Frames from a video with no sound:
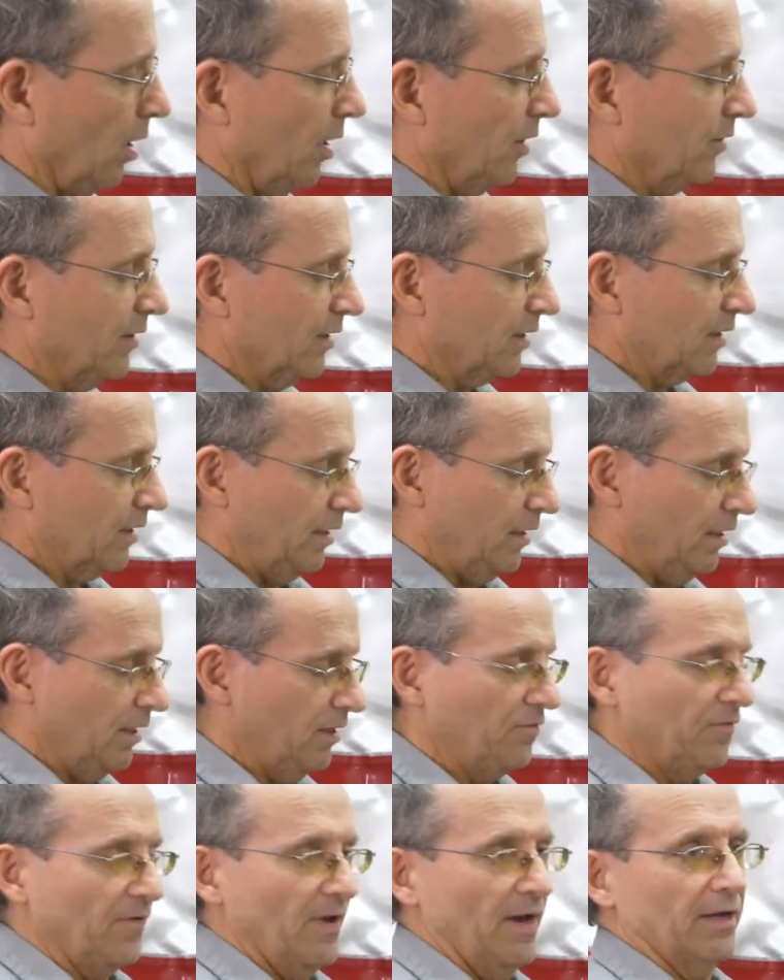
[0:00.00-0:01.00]
The key
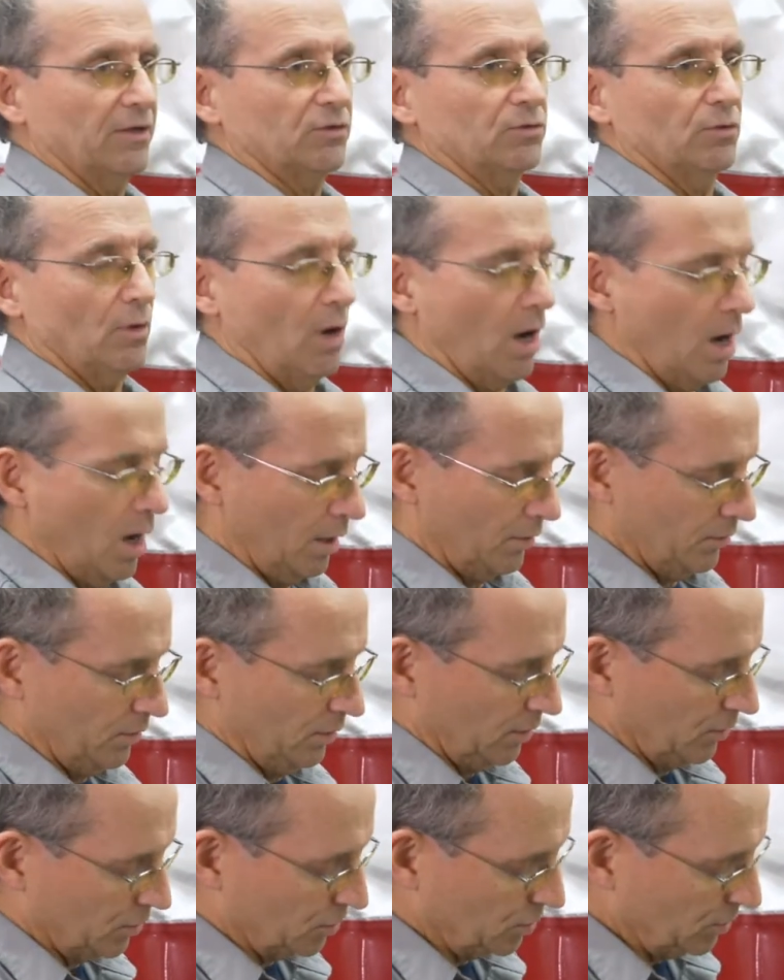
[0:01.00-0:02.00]
factor on
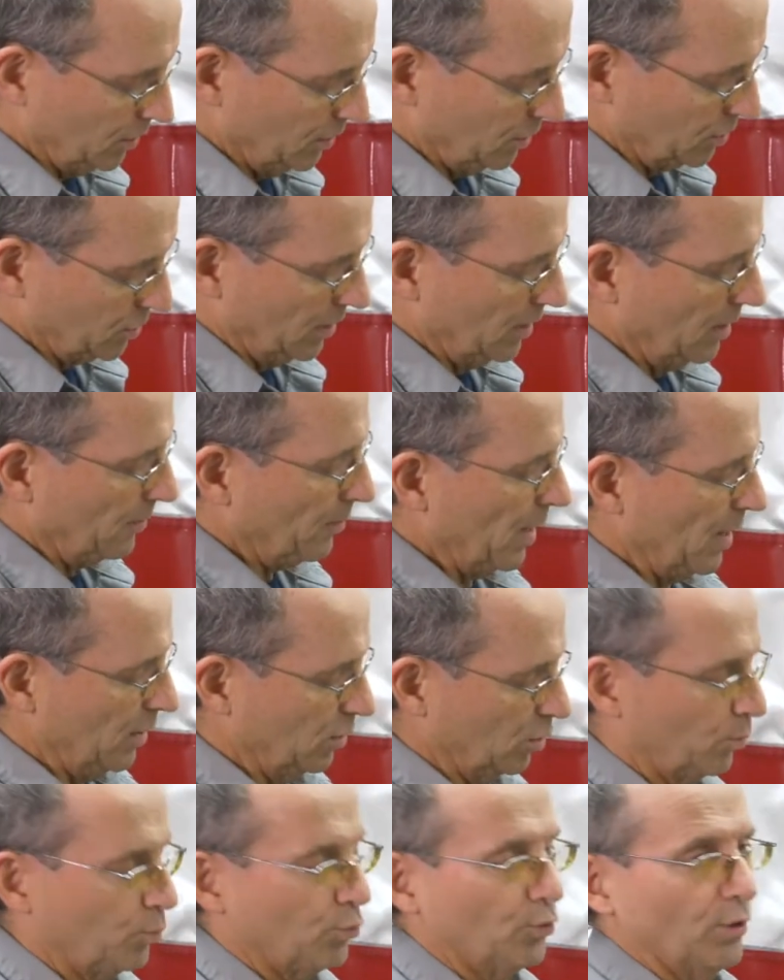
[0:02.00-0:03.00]
this is the
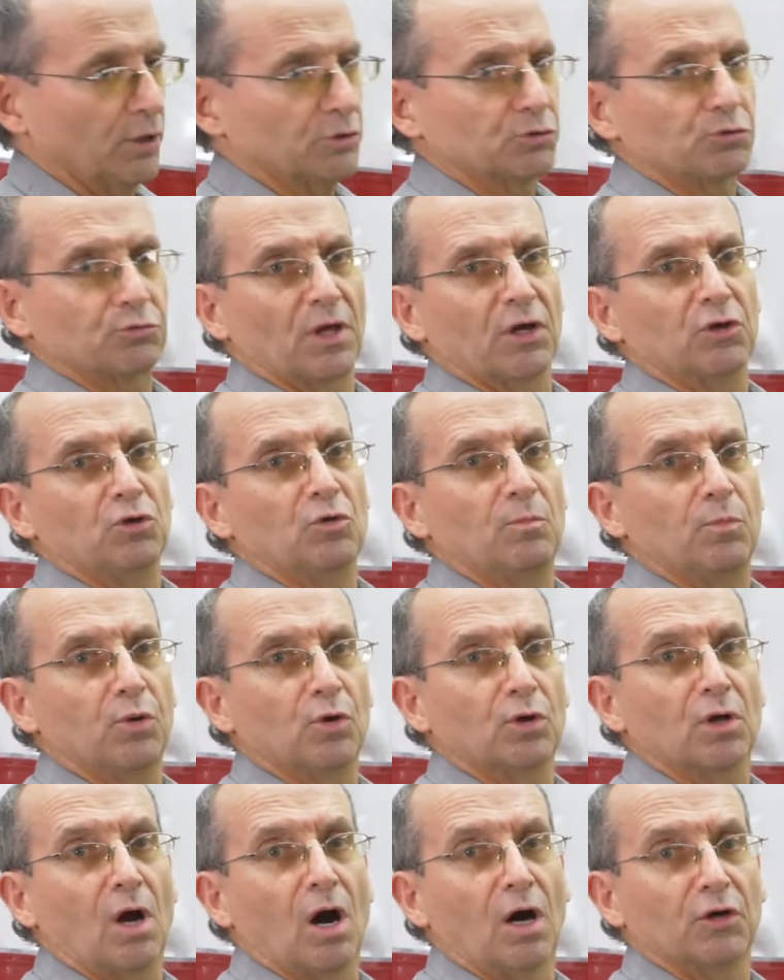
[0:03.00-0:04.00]
amount of pressure that you
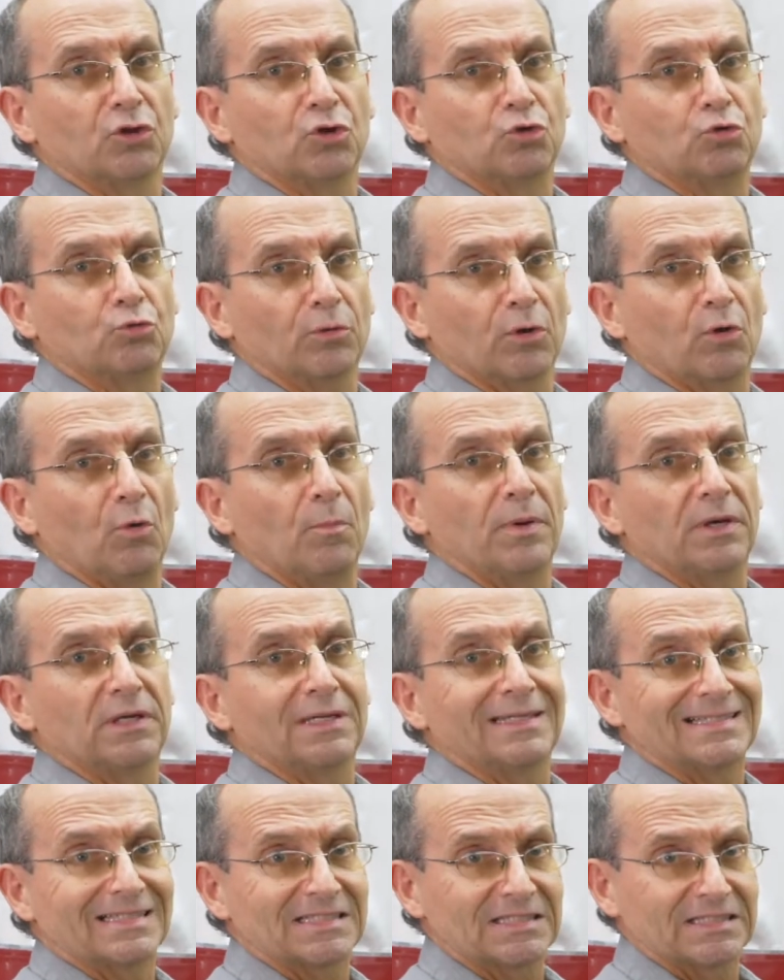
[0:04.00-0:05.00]
put on the drill bit
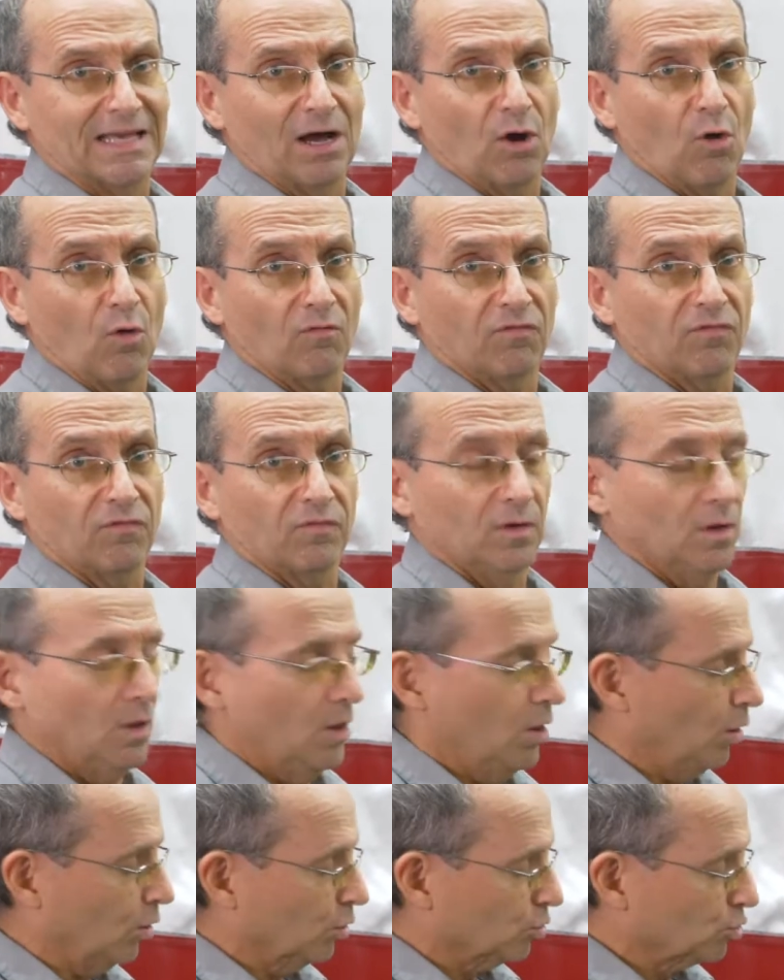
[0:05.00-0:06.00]
itself.
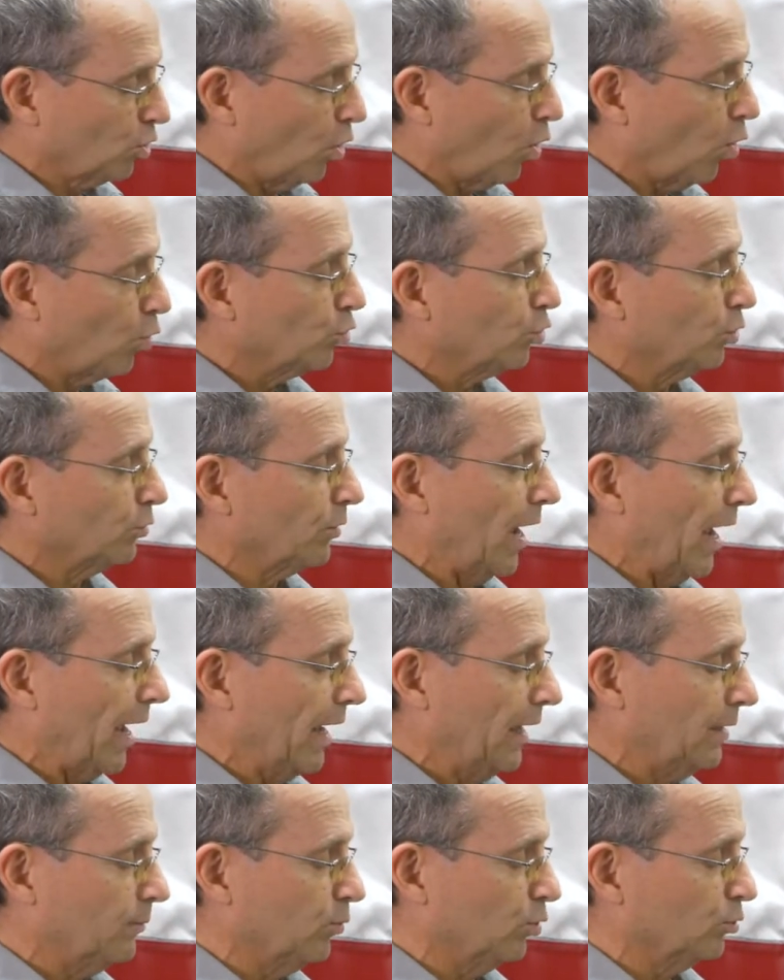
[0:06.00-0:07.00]
So you're
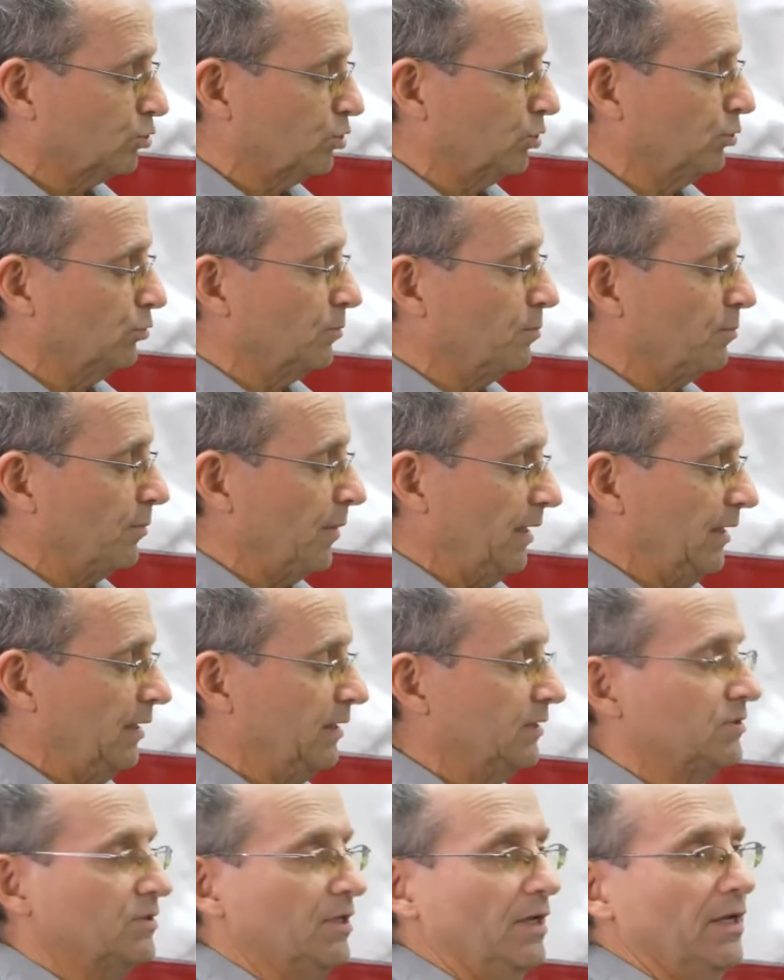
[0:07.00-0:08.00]
able to
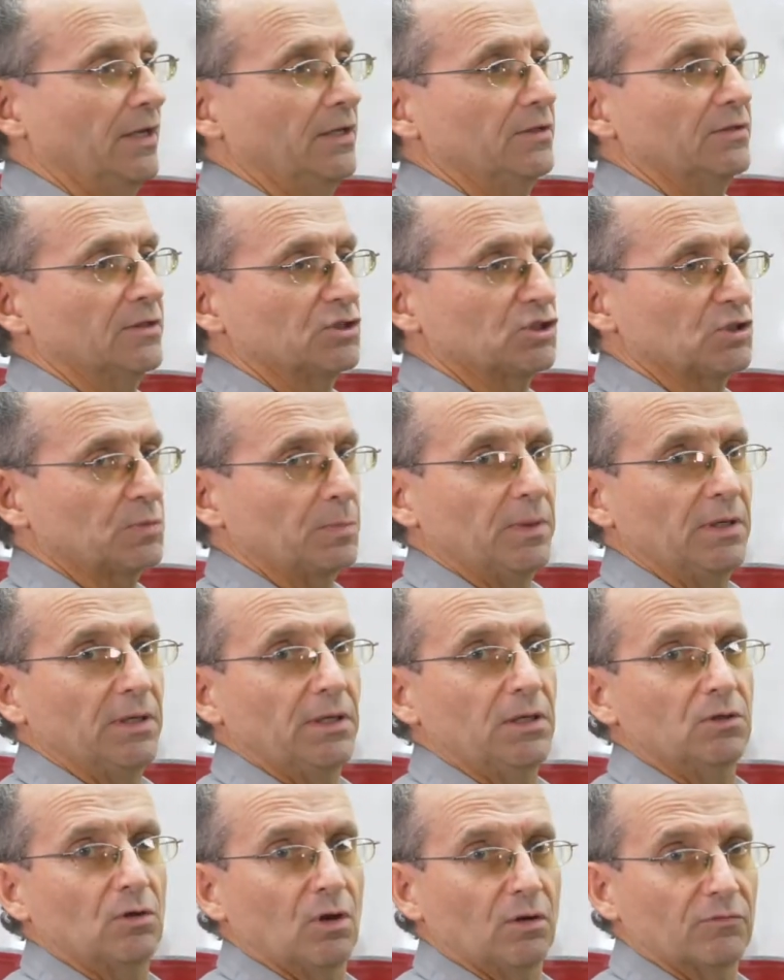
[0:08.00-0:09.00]
maintain the
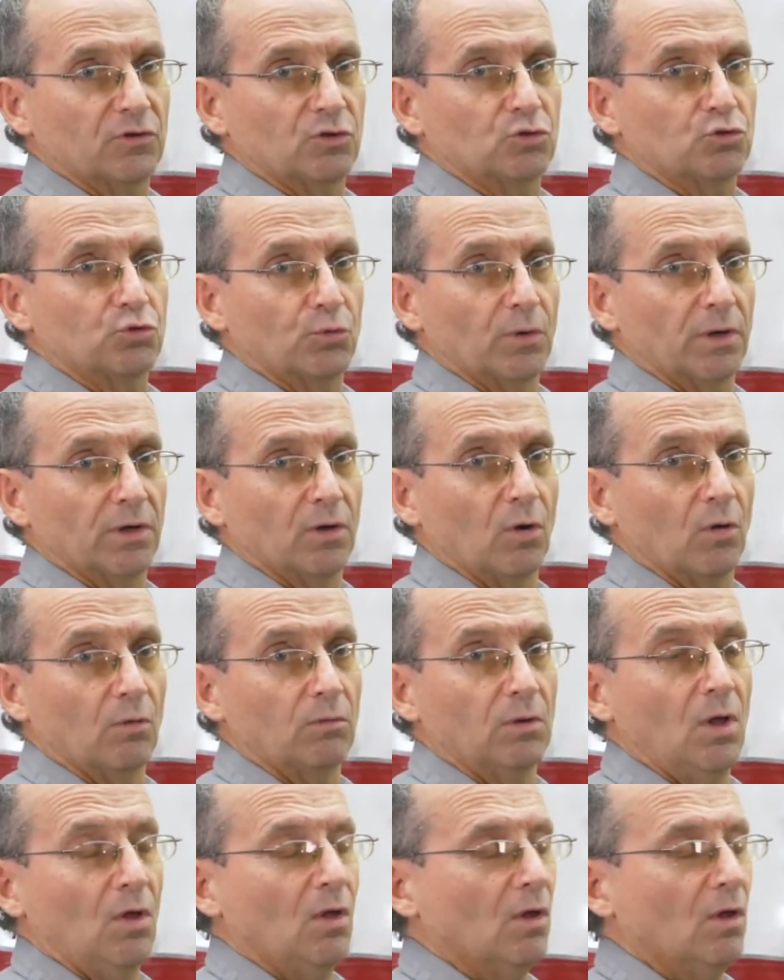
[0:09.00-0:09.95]
speed of the drill